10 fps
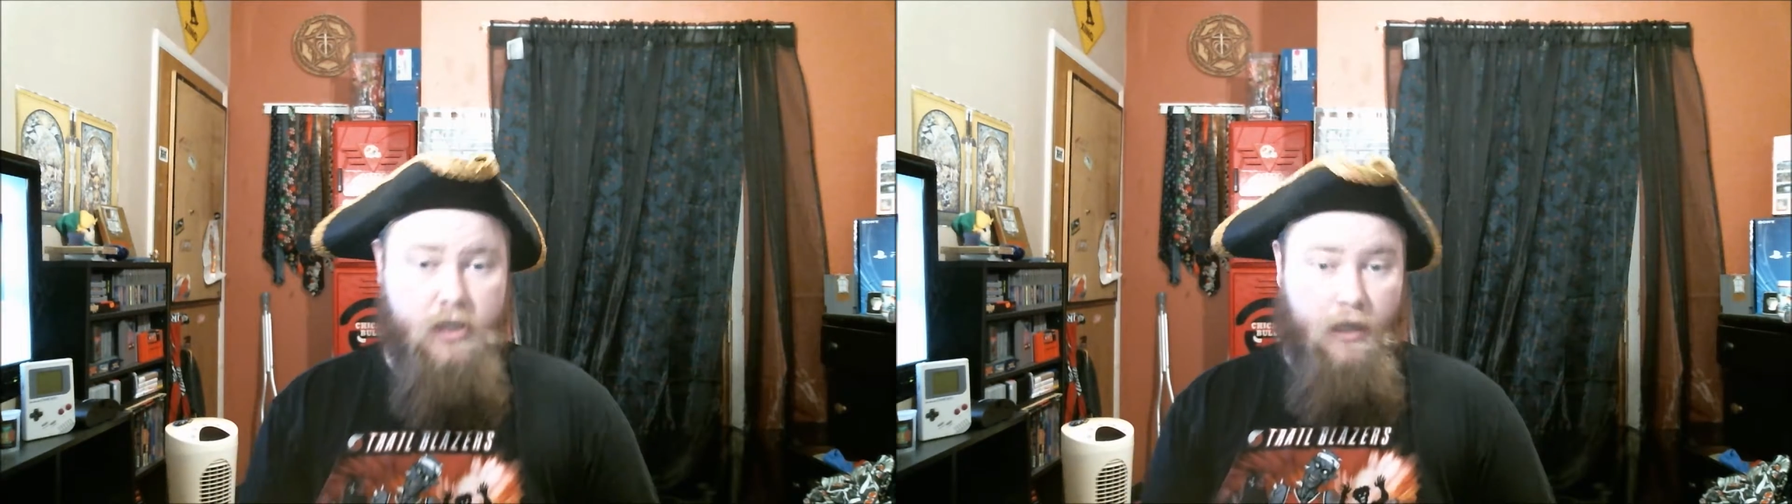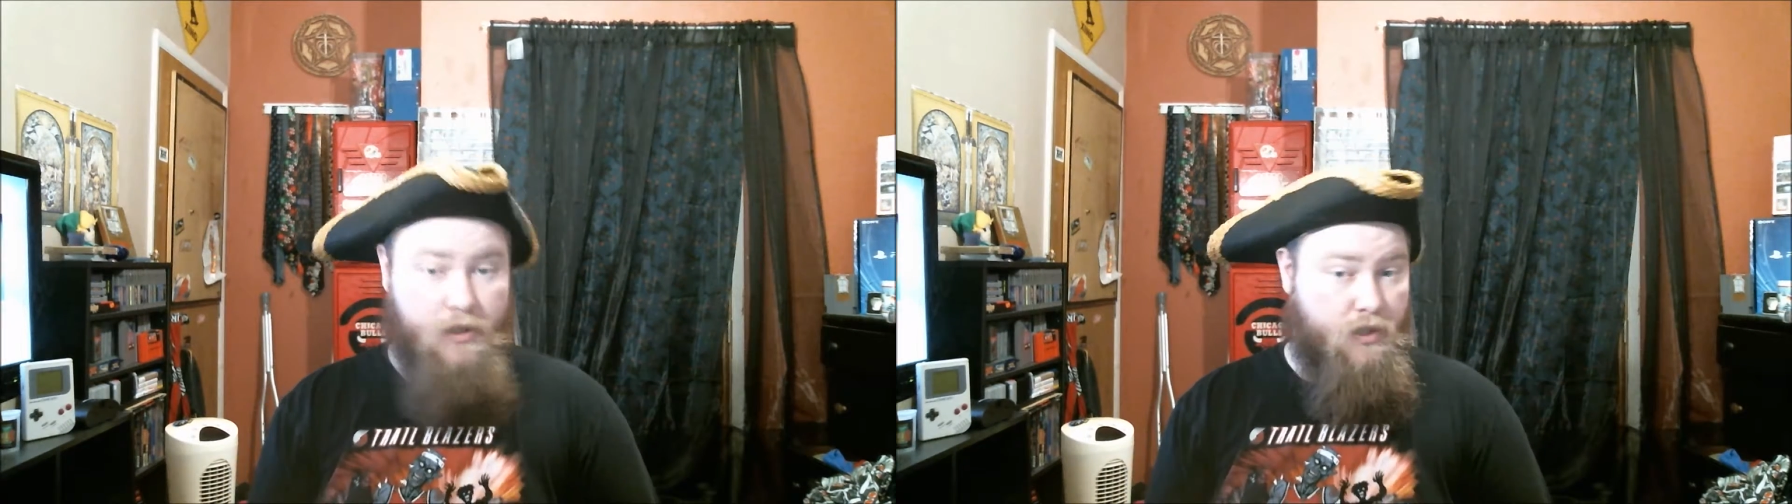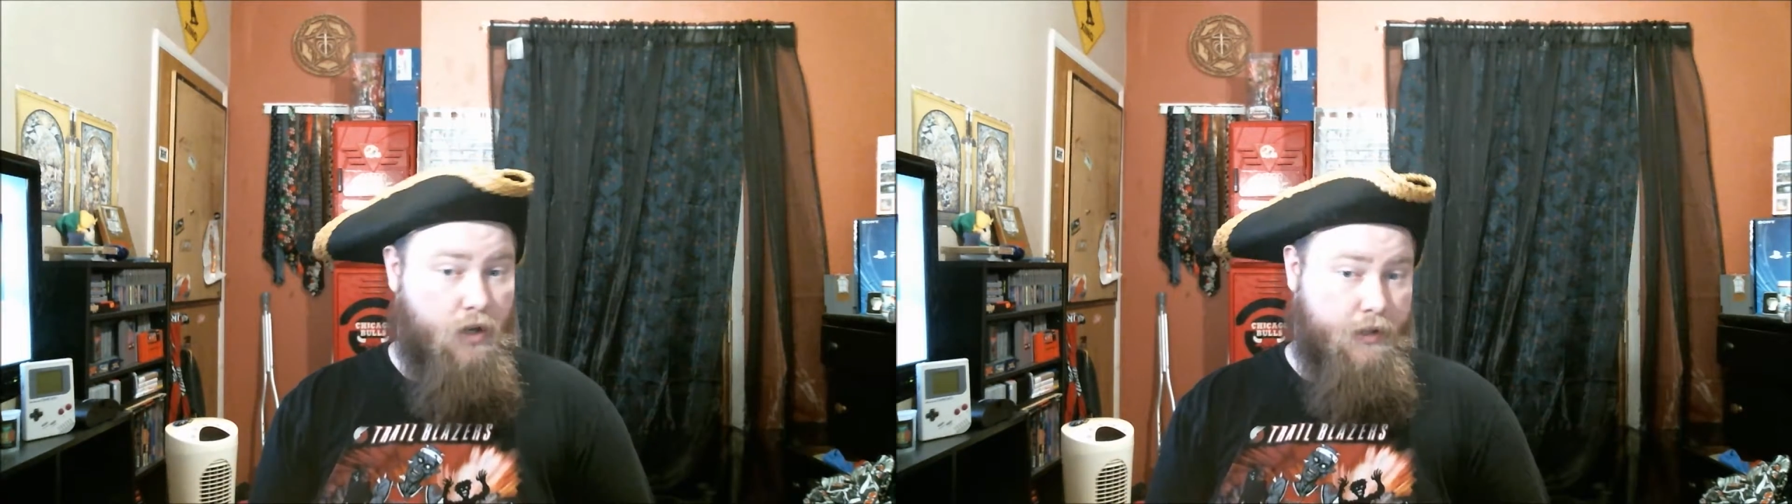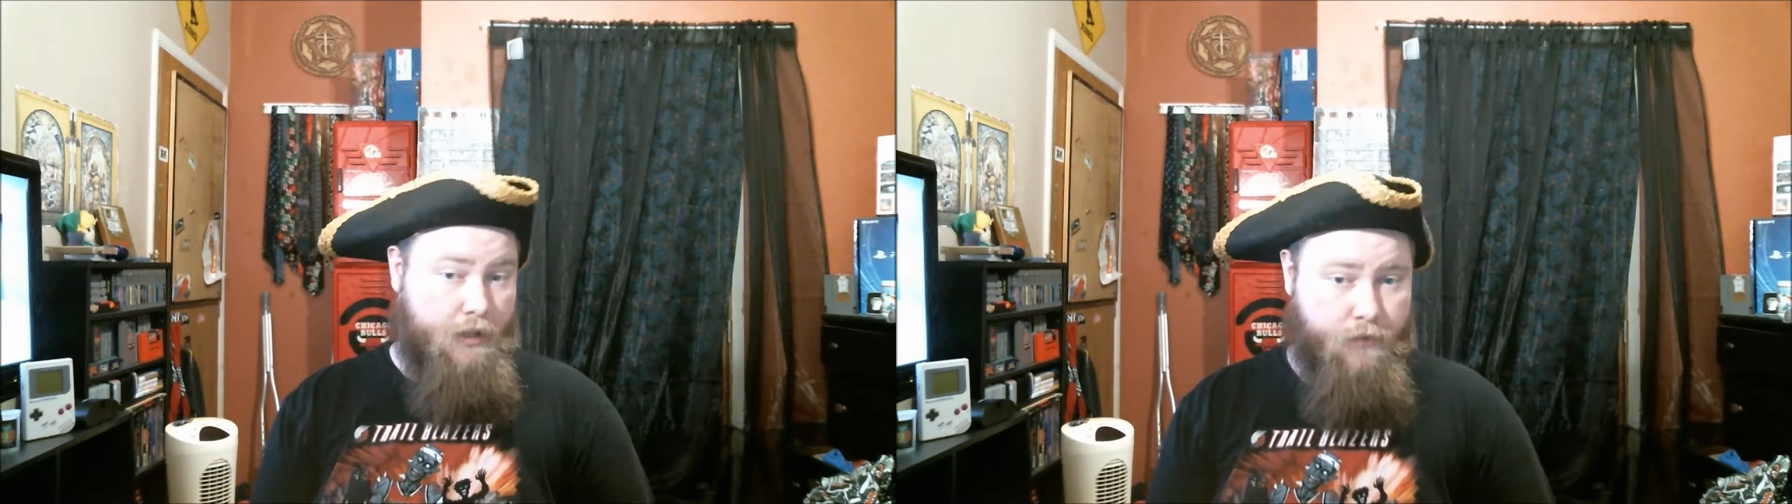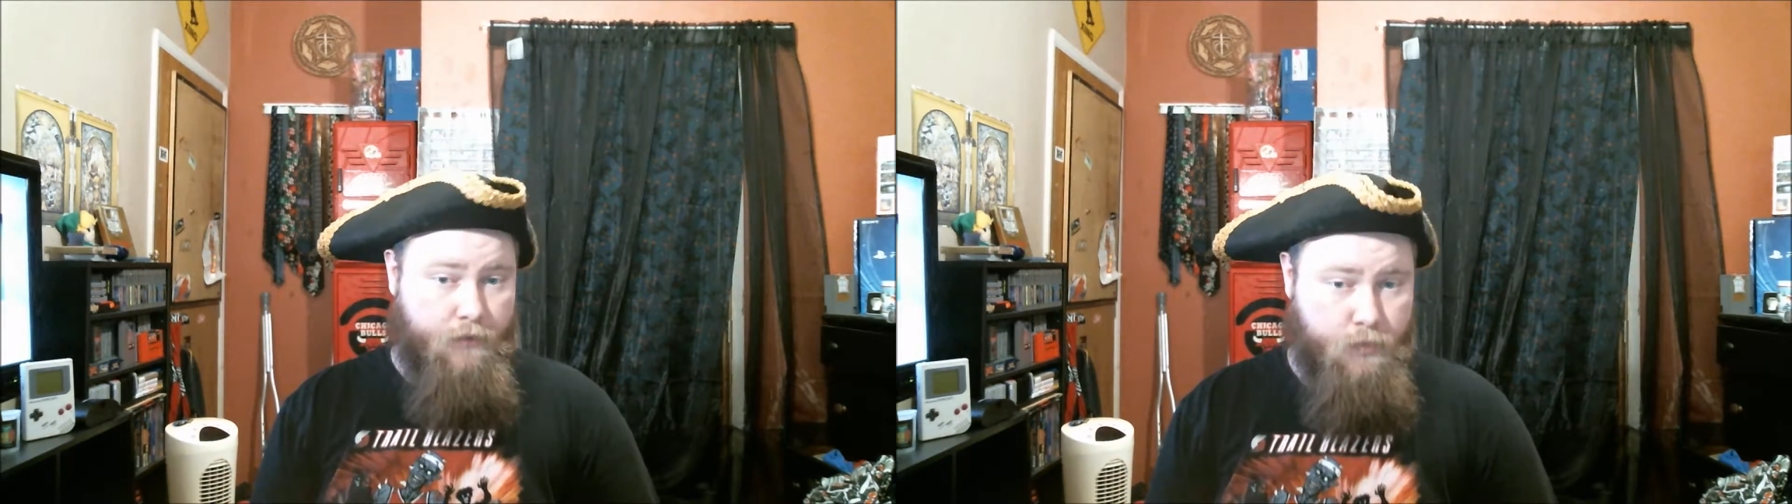unless they're the
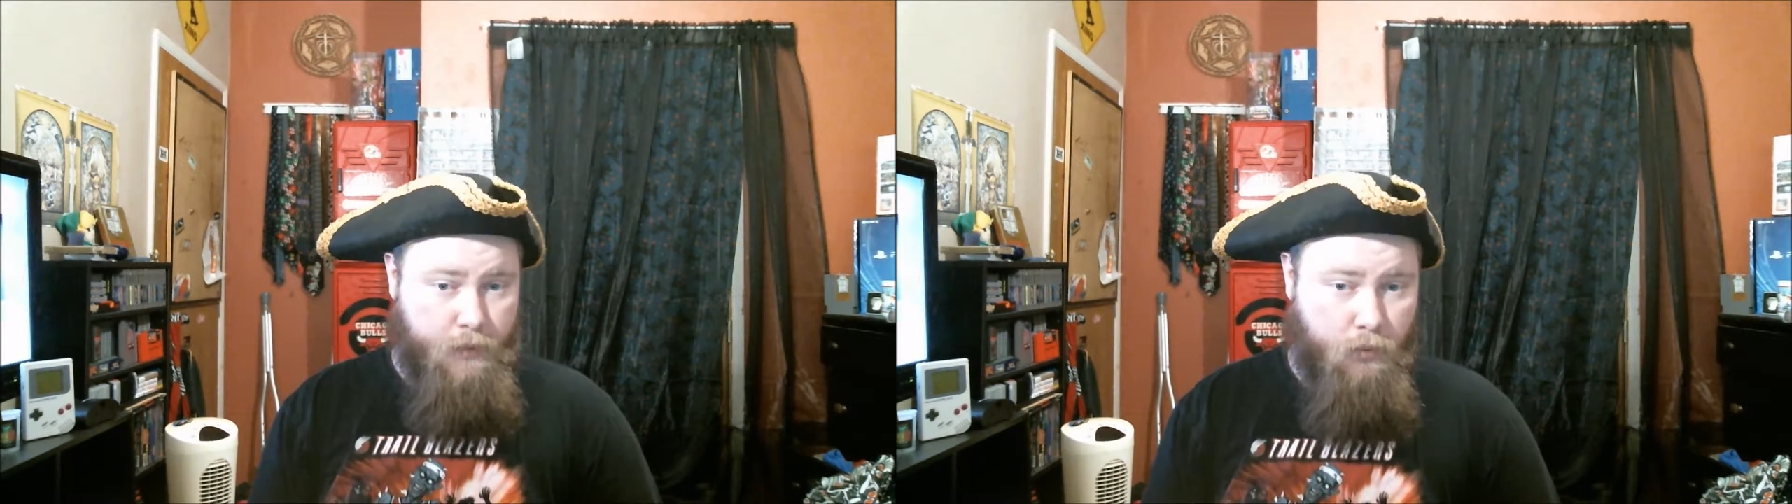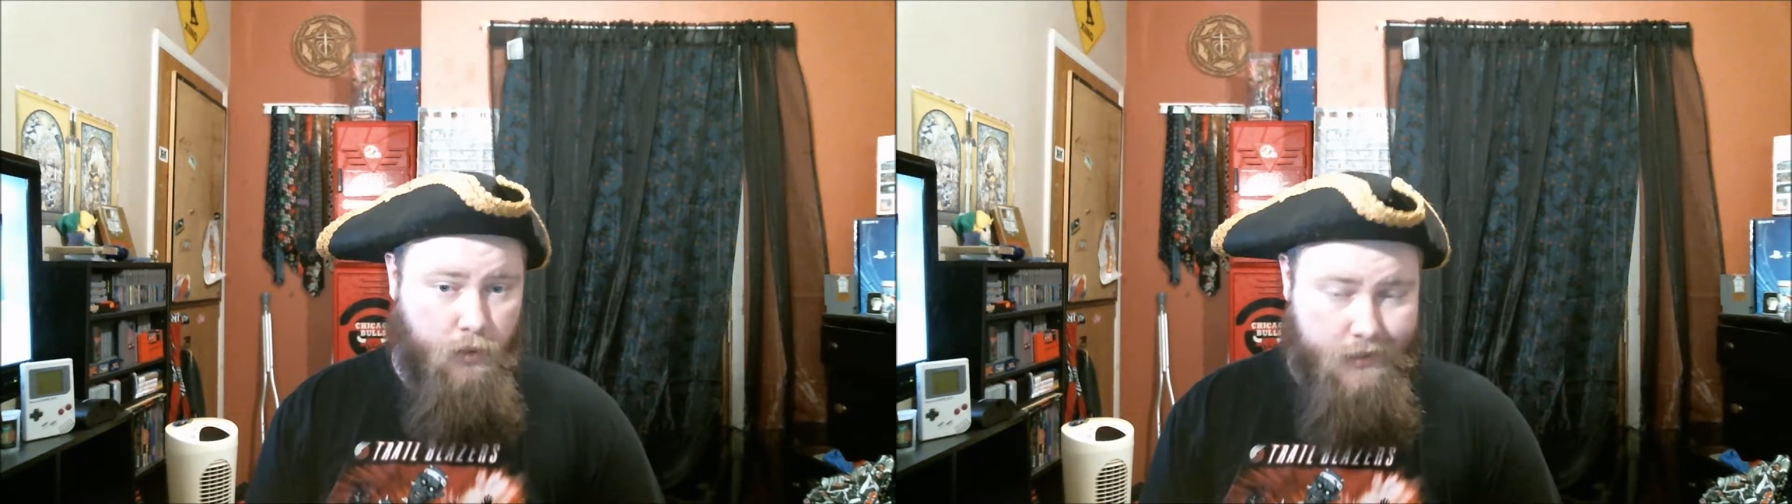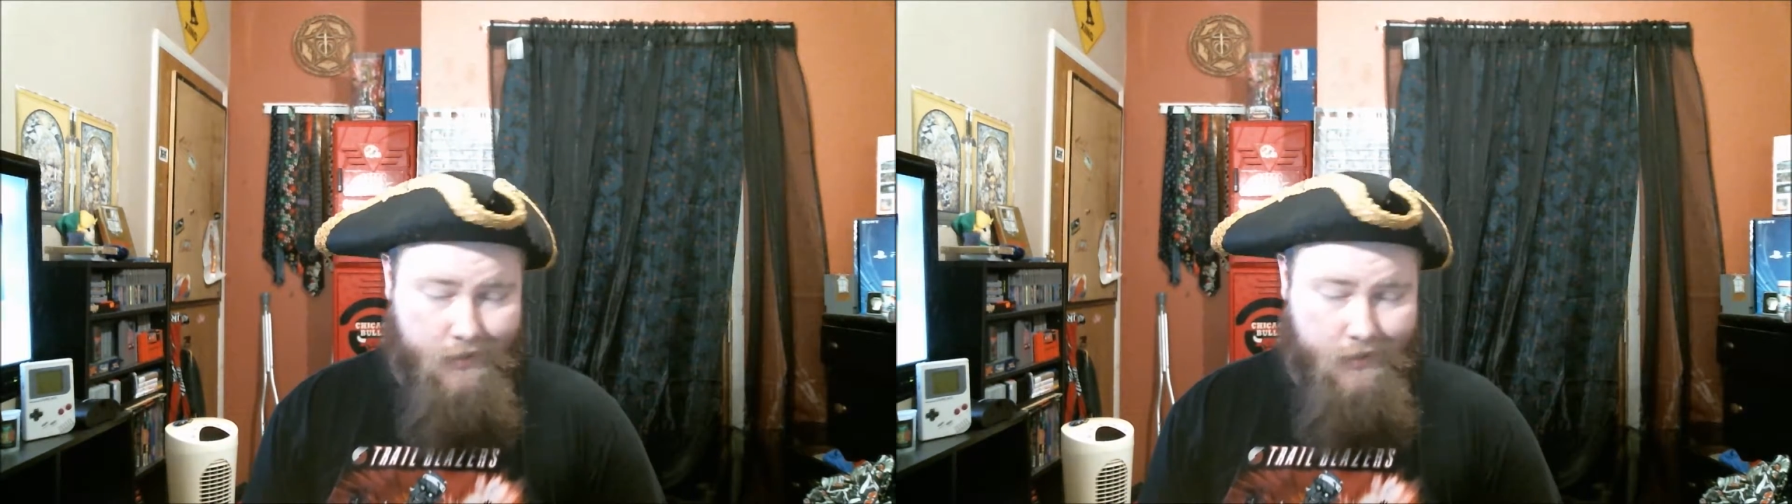Need for Speed ones,